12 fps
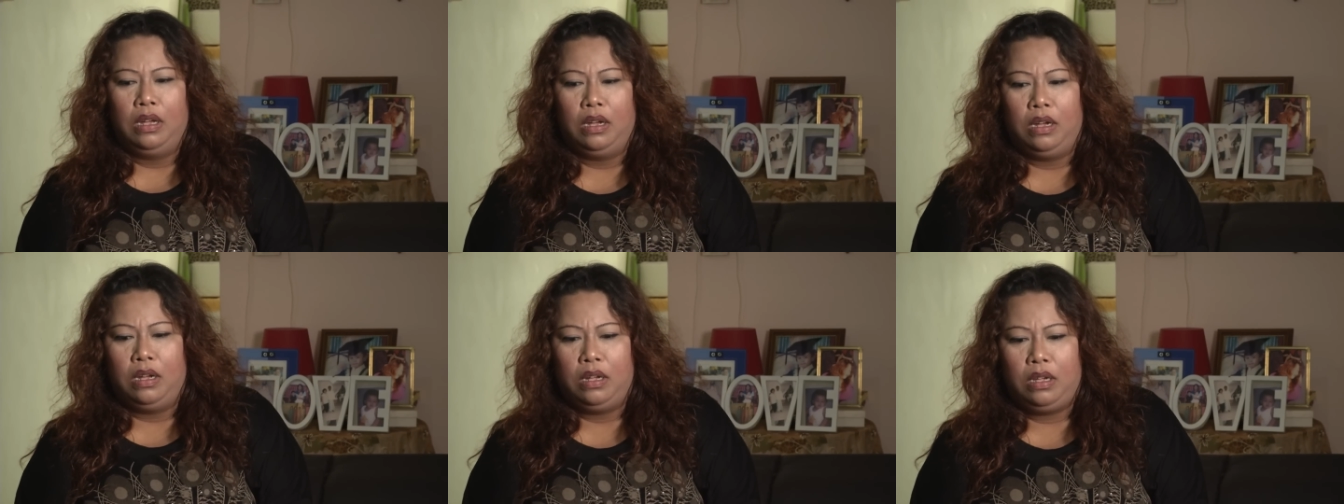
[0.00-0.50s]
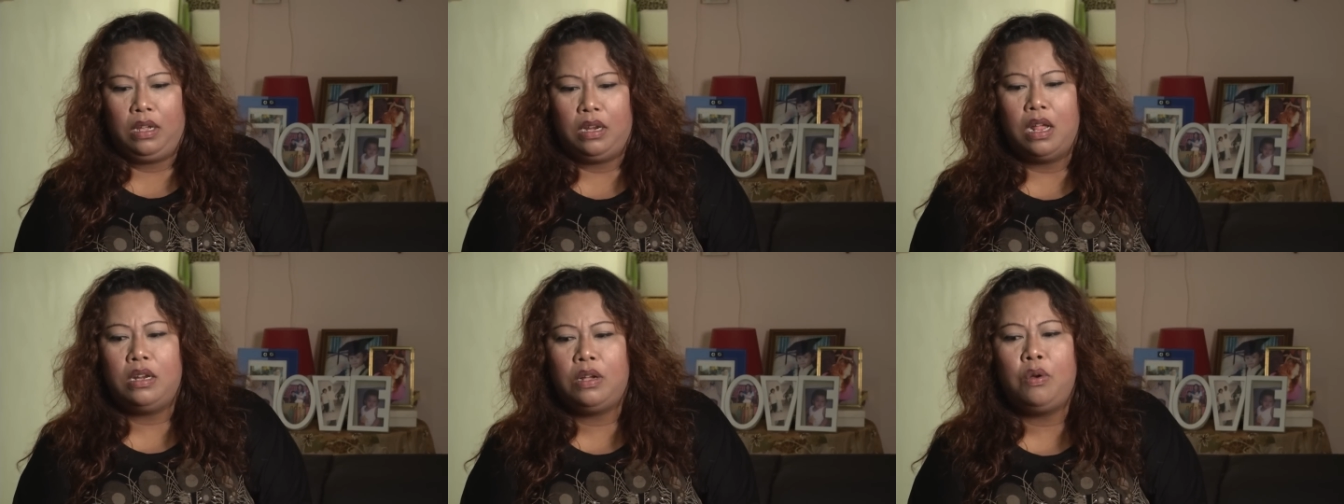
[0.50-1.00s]
Uh, he'd
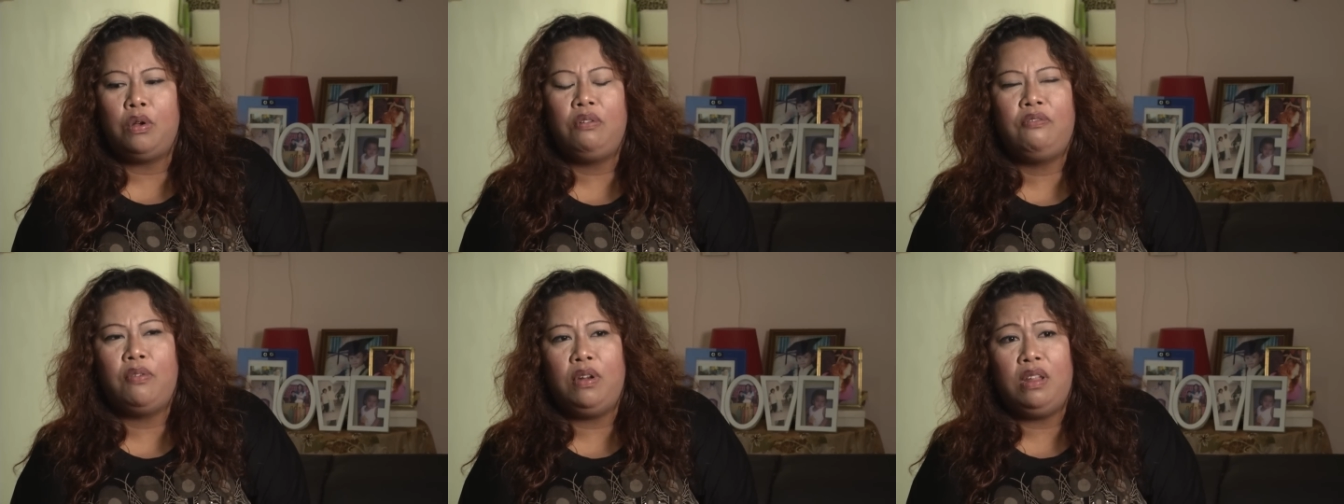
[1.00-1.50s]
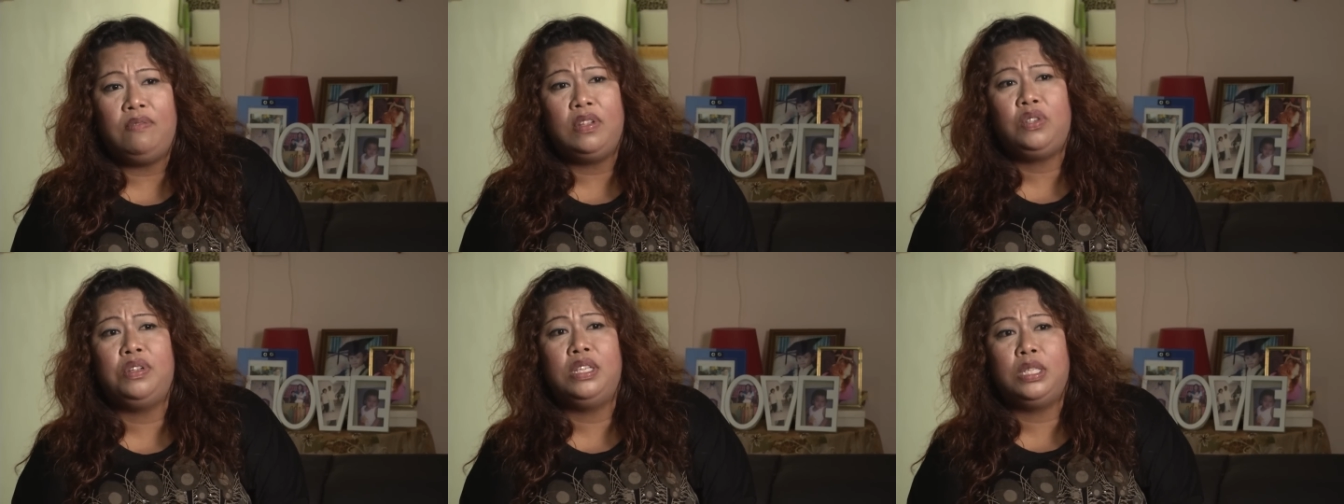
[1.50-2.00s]
undergone for liver
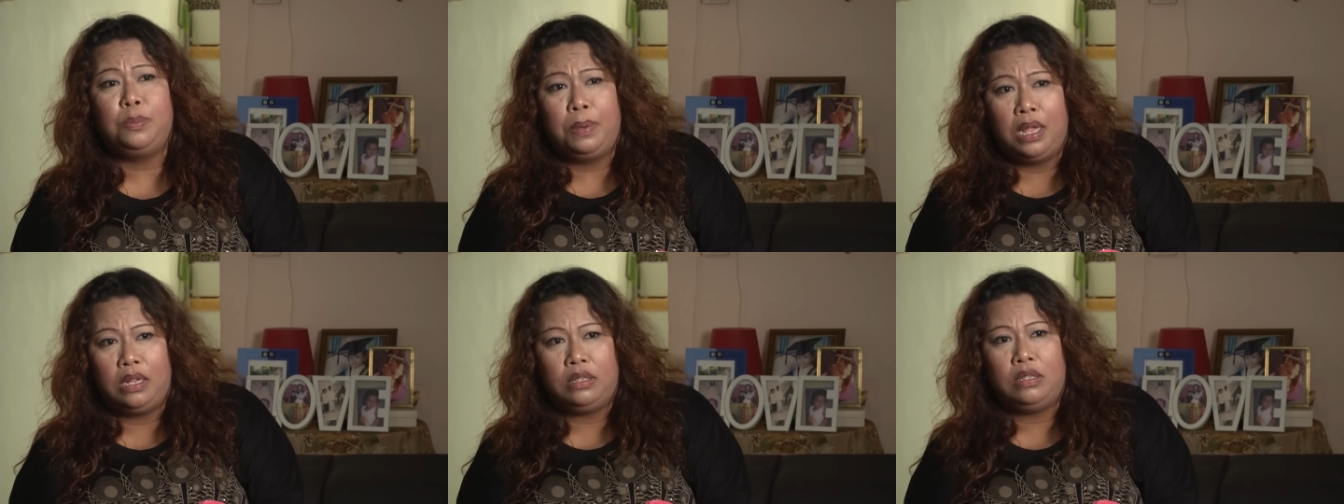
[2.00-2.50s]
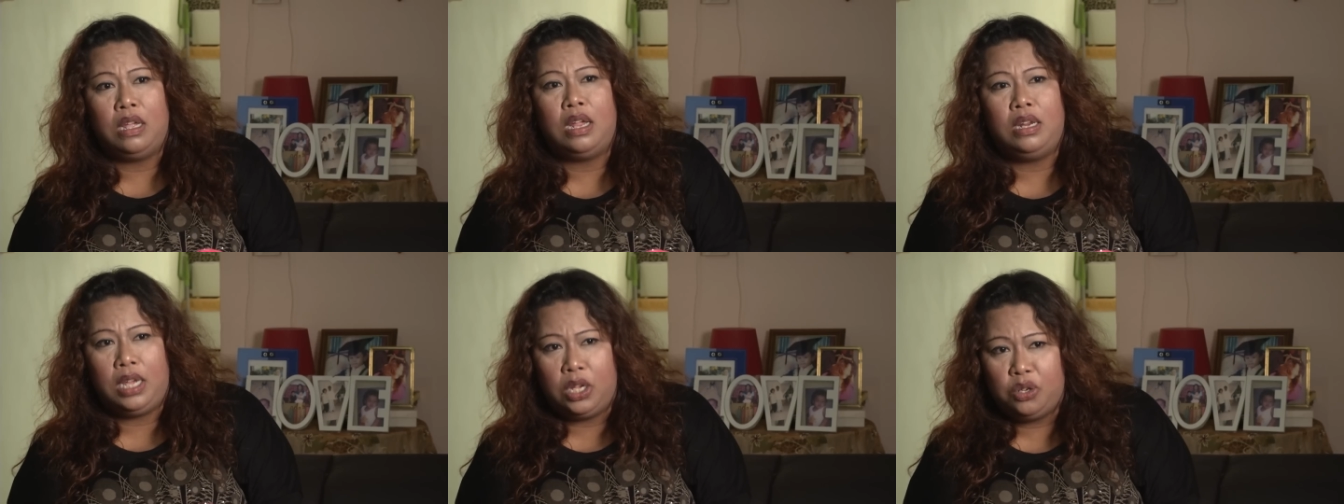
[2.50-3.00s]
transplant
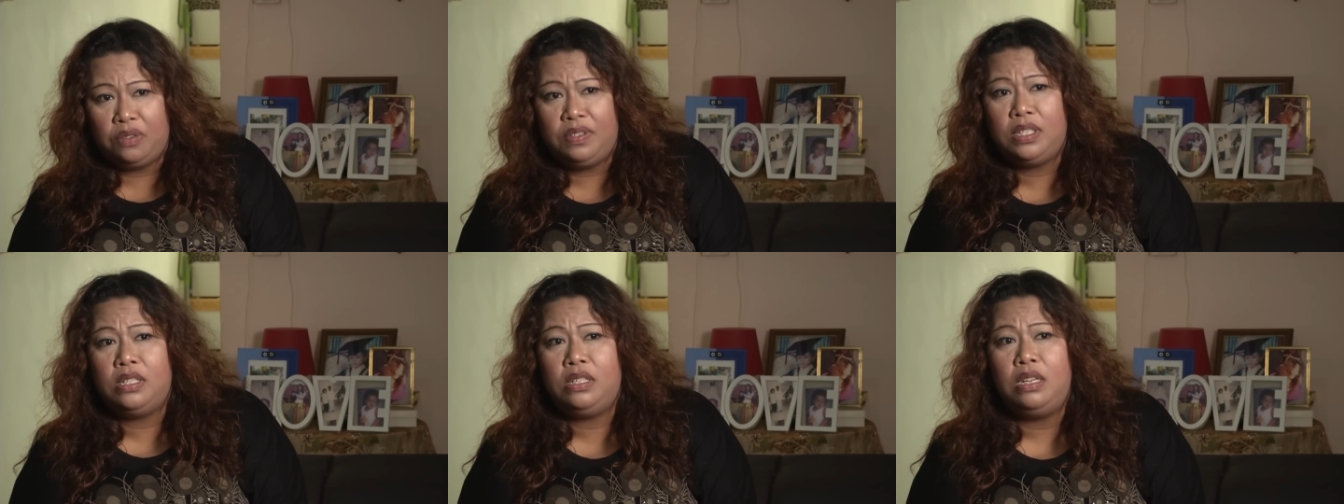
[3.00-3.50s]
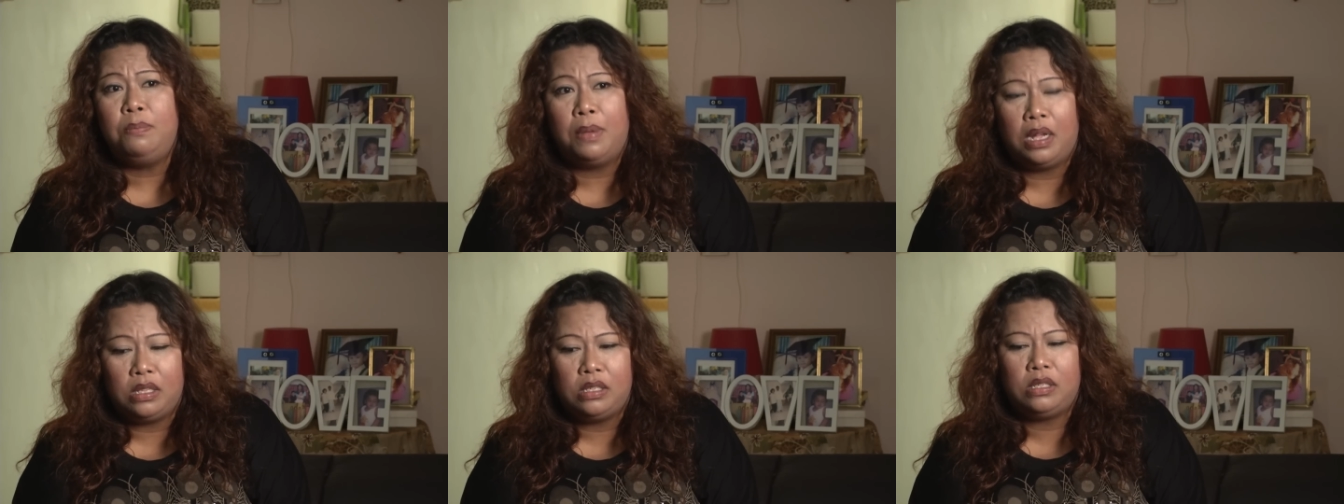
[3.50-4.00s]
at the age of 13
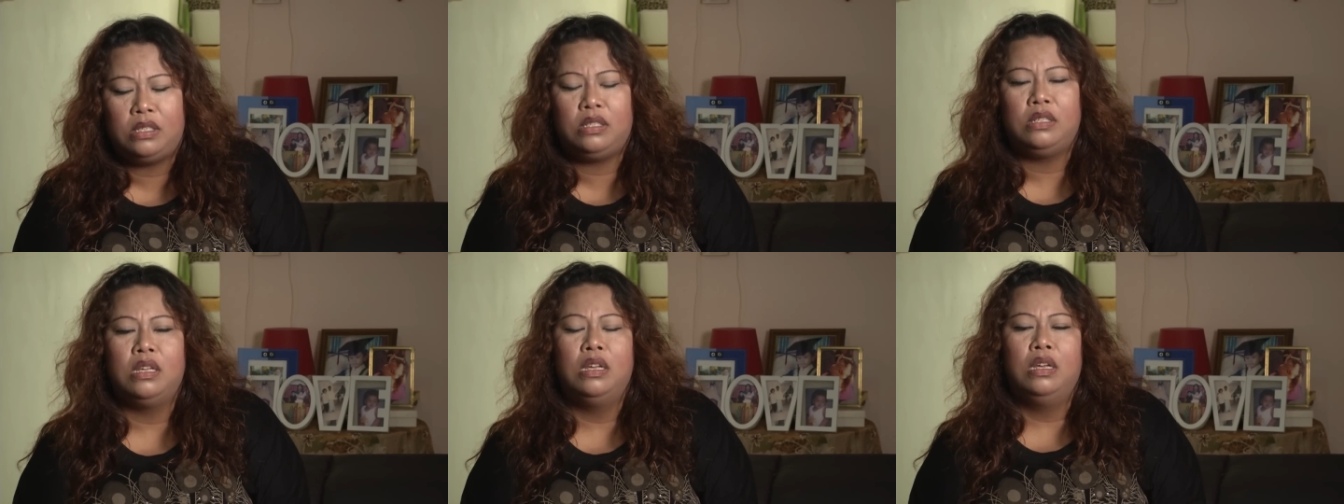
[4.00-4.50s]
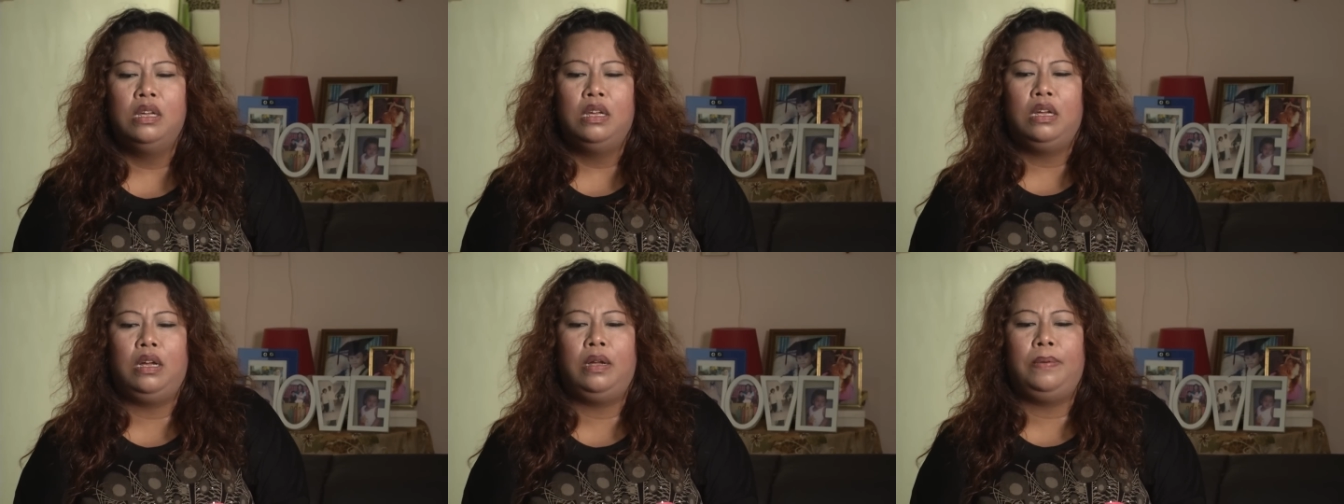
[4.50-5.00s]
months
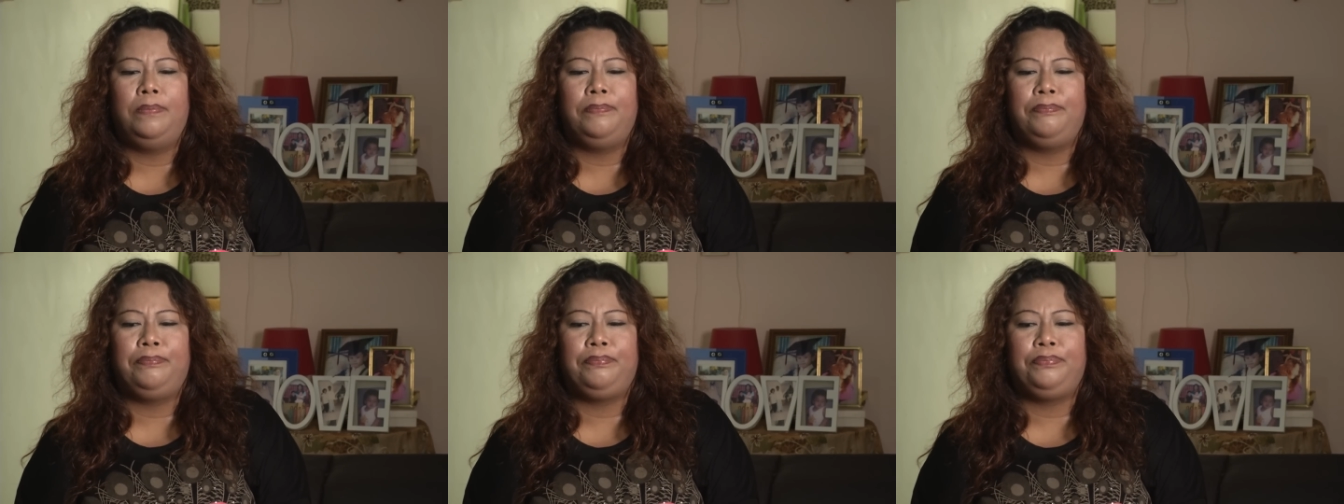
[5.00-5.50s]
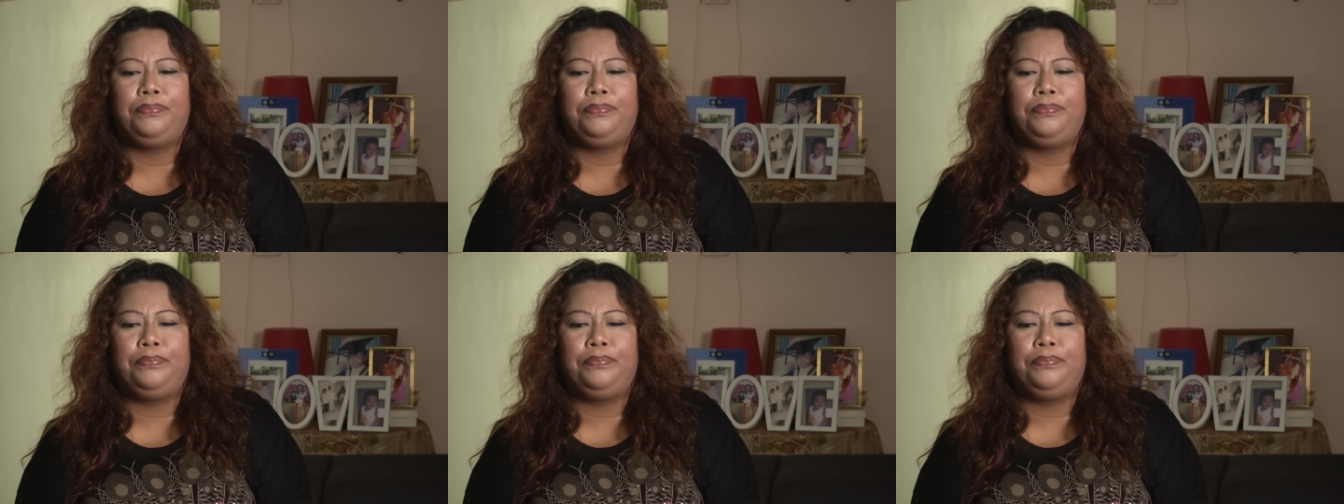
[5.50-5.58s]
um,